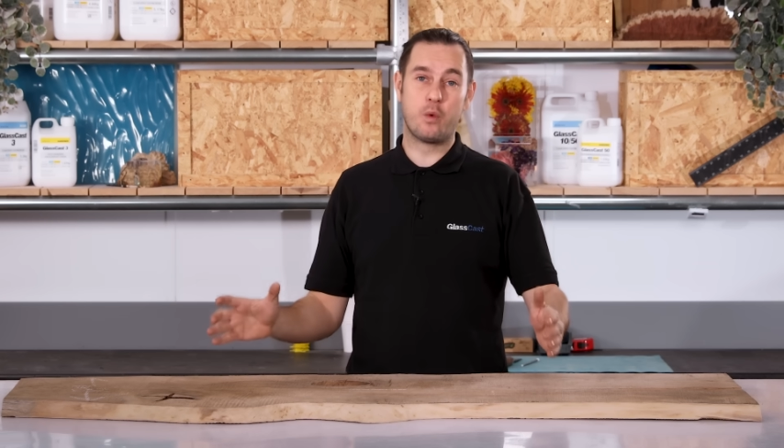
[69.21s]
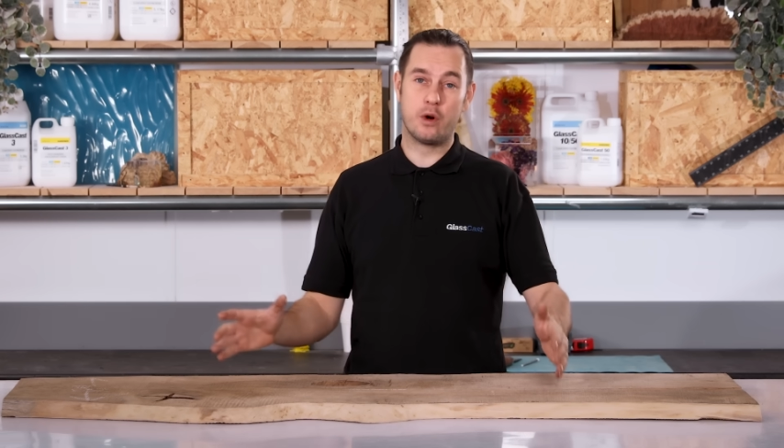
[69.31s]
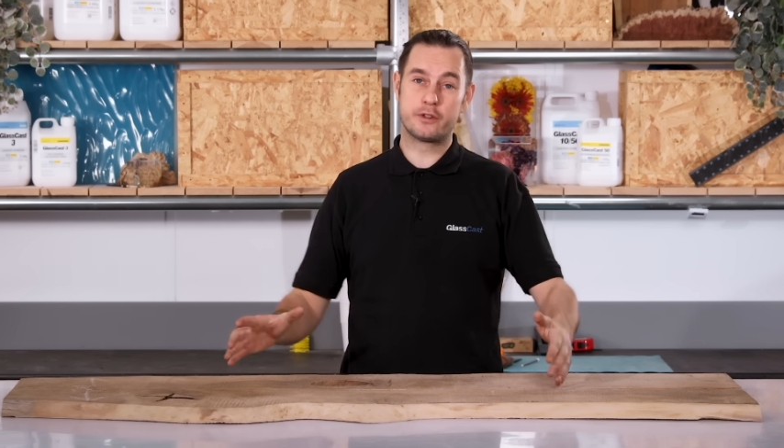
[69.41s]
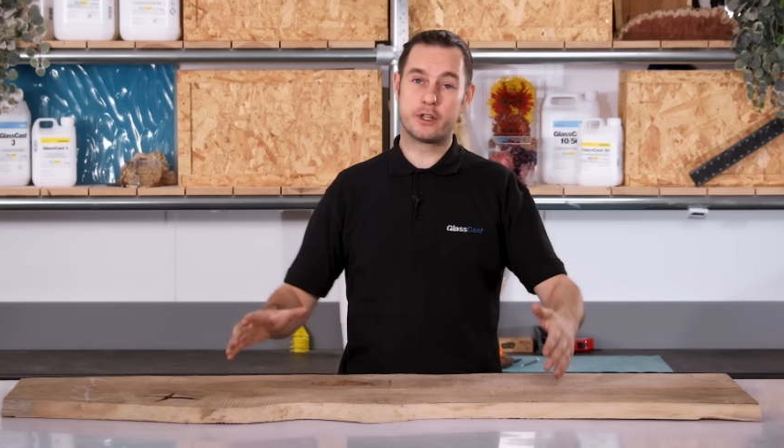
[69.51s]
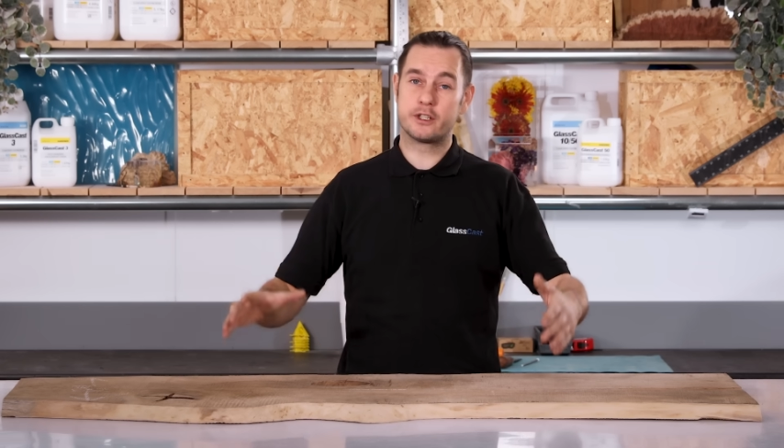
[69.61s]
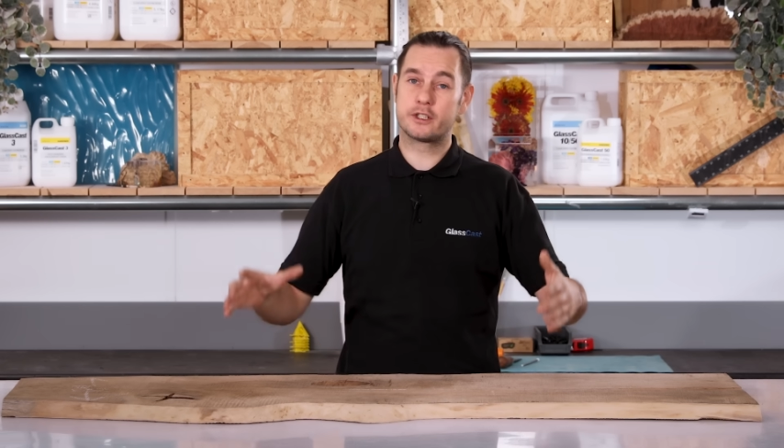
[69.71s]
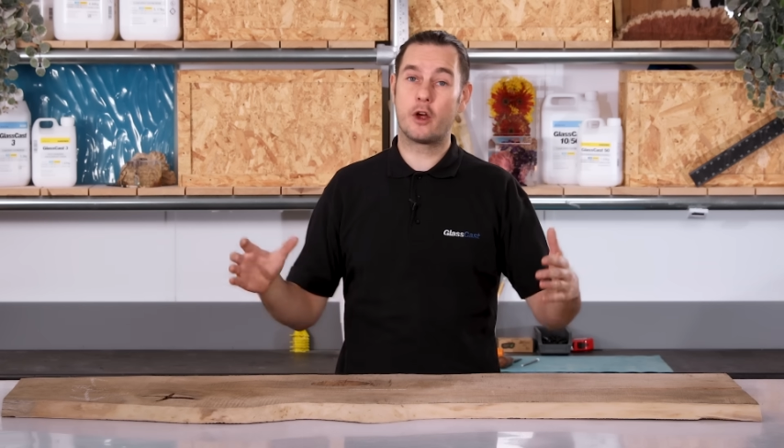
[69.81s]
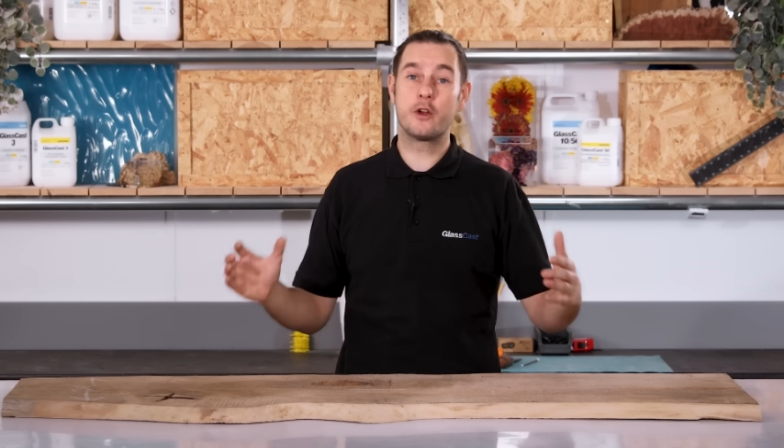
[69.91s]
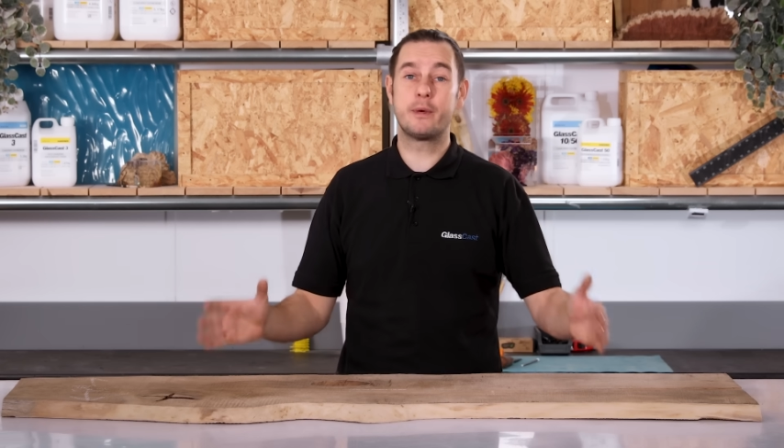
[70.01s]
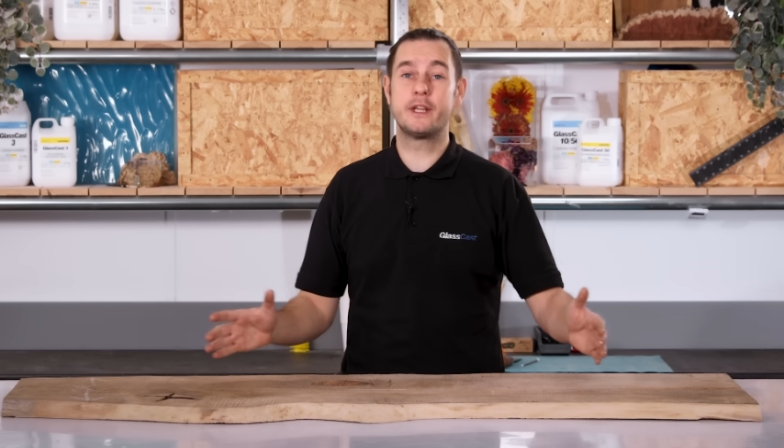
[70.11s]
wood that's
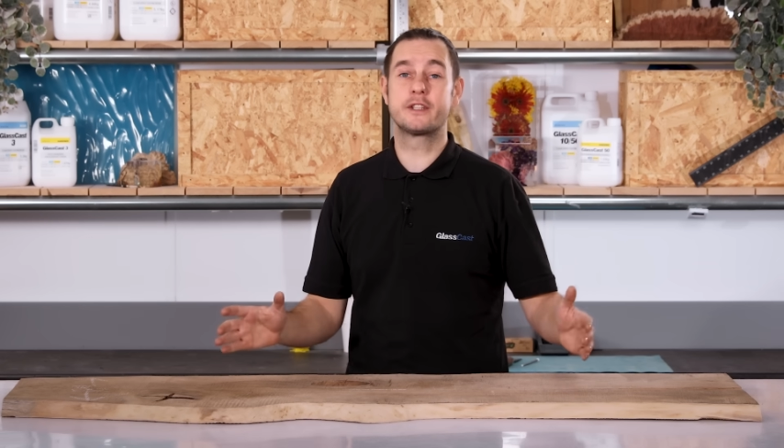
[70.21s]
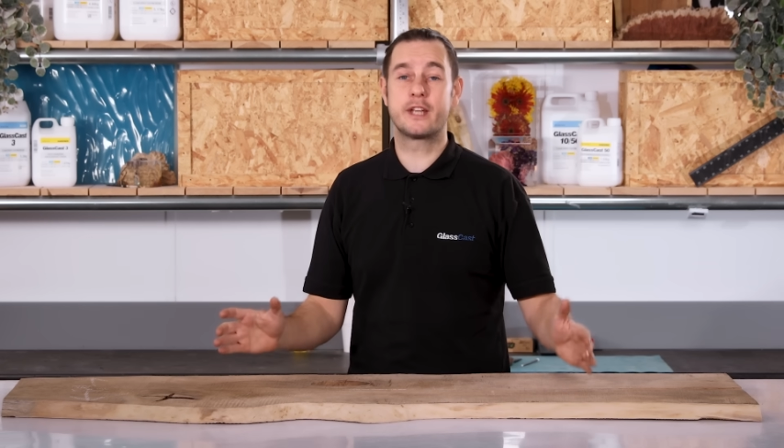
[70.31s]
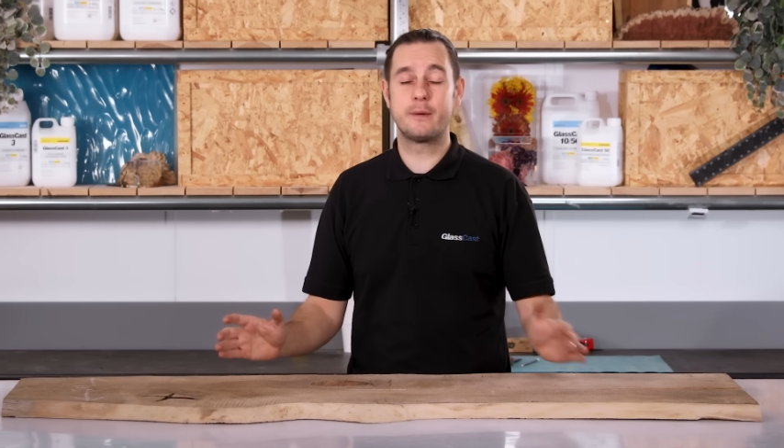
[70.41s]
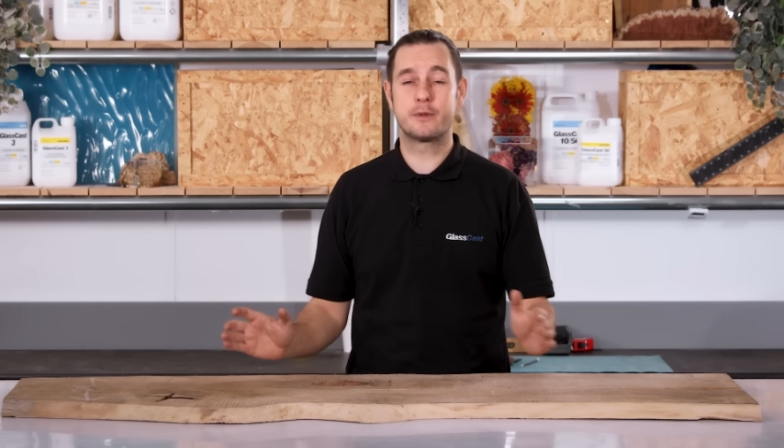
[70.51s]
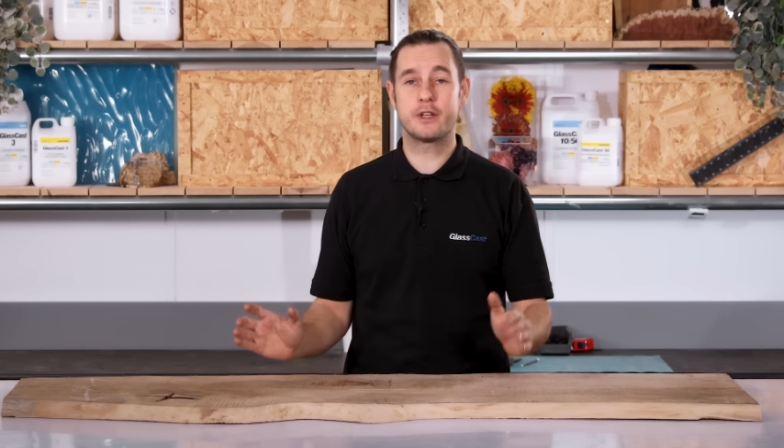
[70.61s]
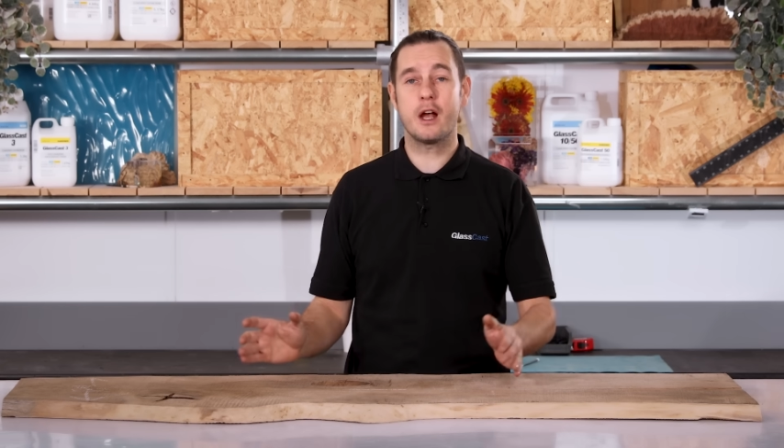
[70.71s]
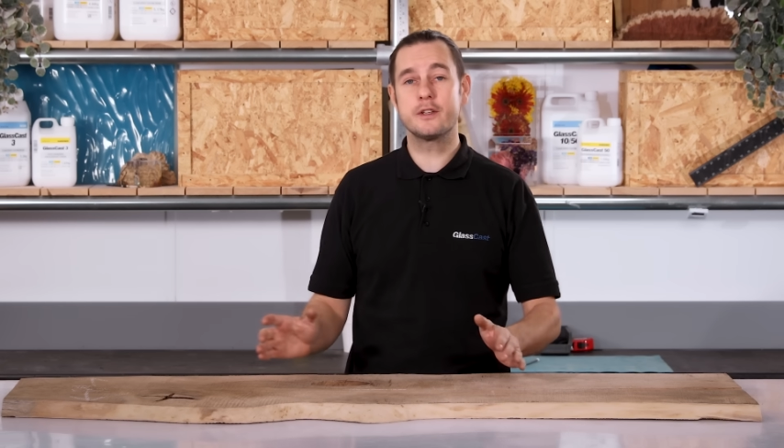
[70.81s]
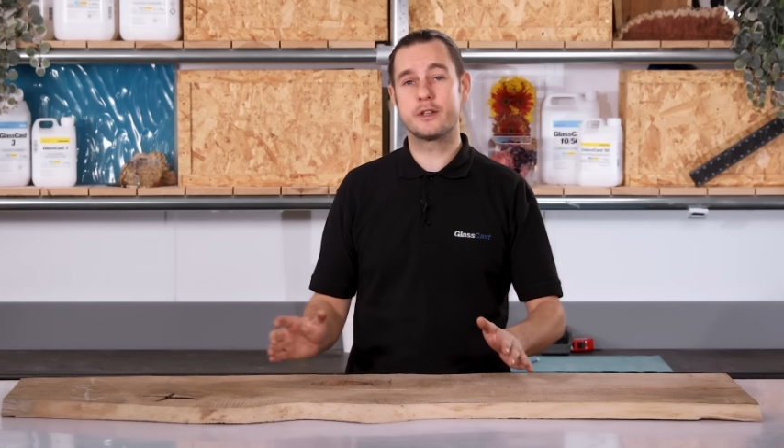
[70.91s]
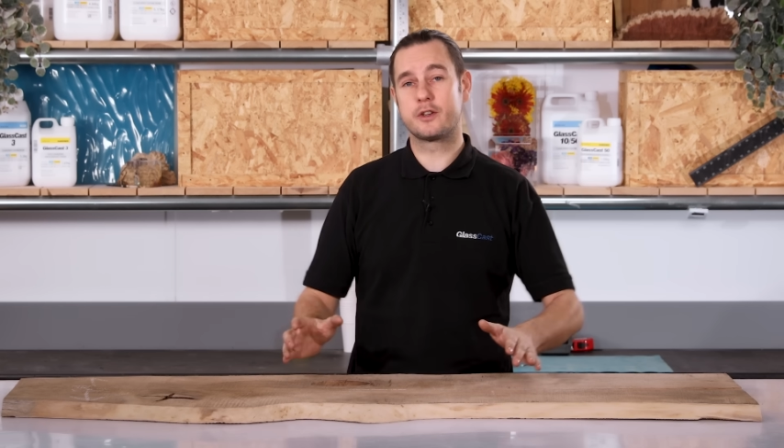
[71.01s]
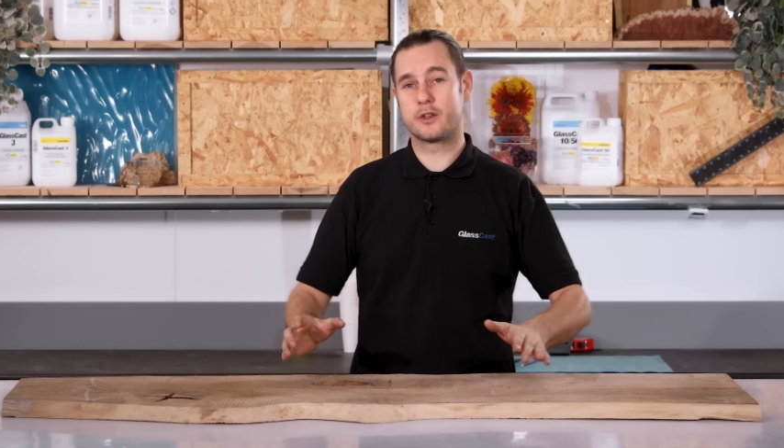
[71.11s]
going to be the same
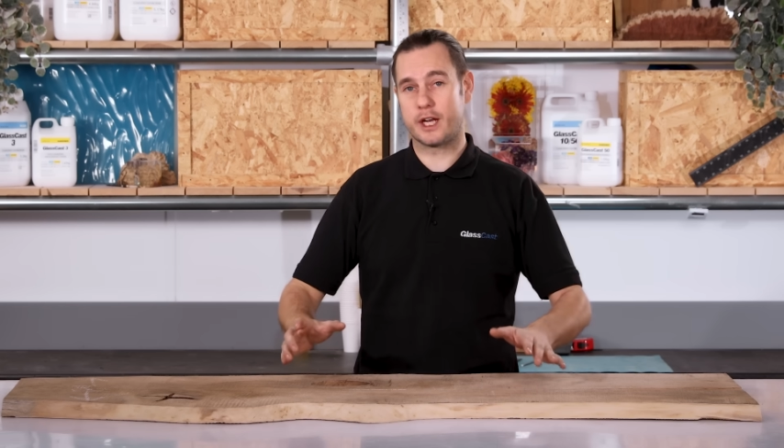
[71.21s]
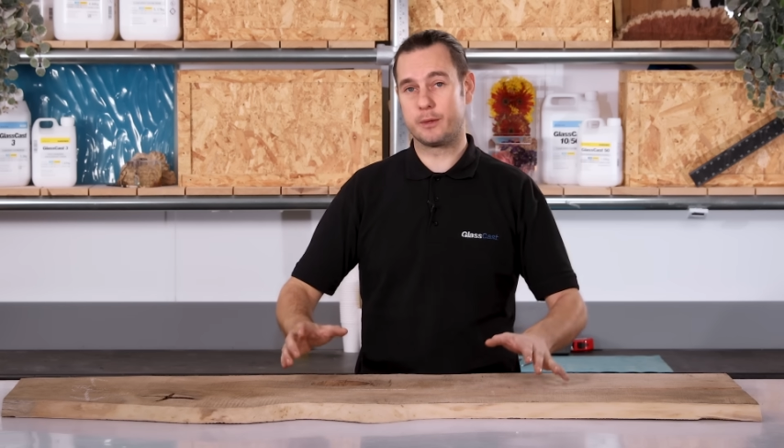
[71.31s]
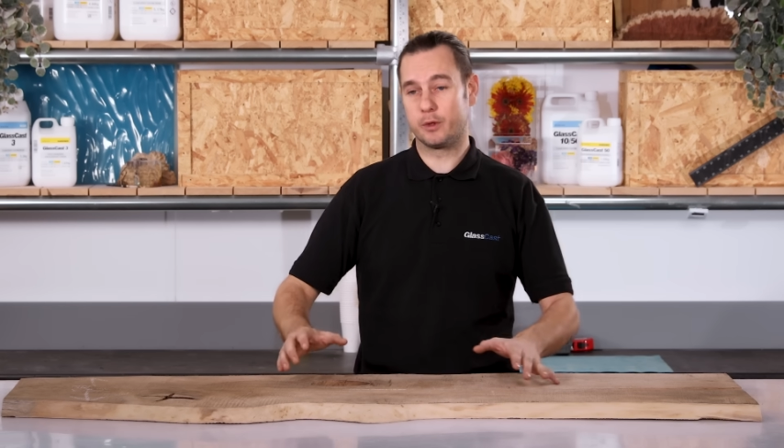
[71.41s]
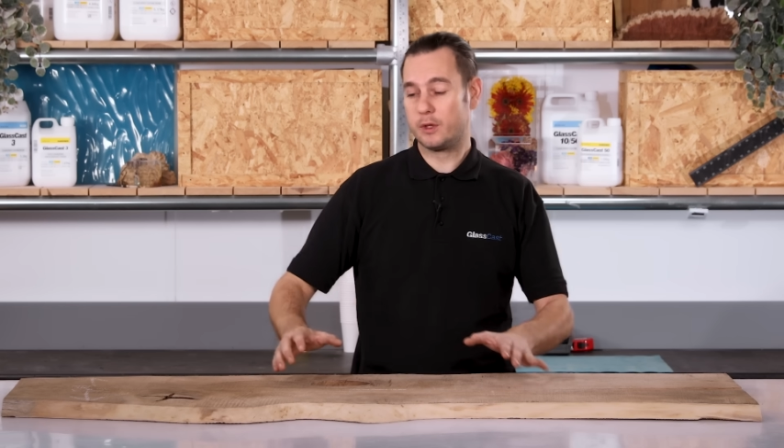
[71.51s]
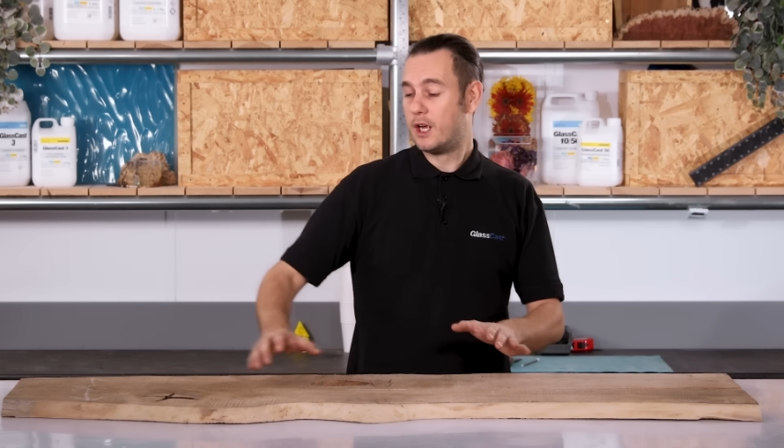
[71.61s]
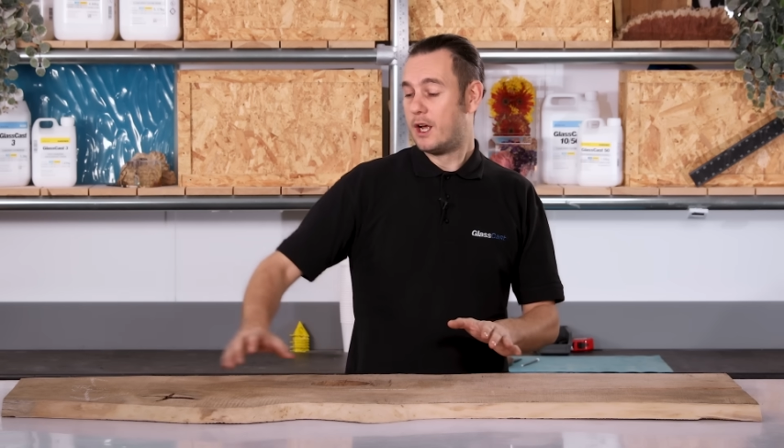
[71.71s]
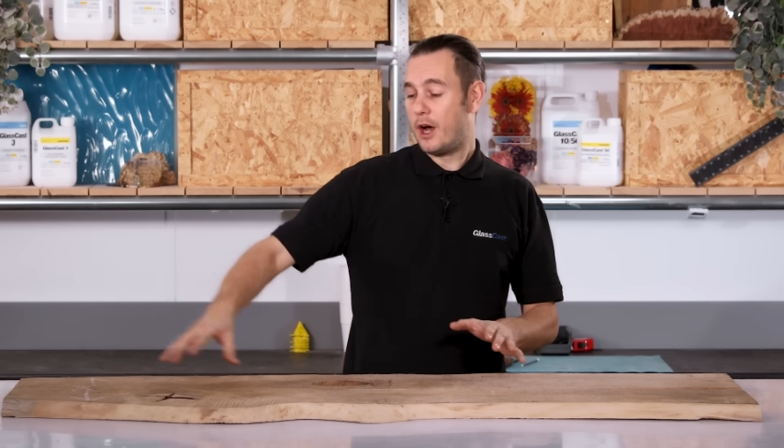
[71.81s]
size as your table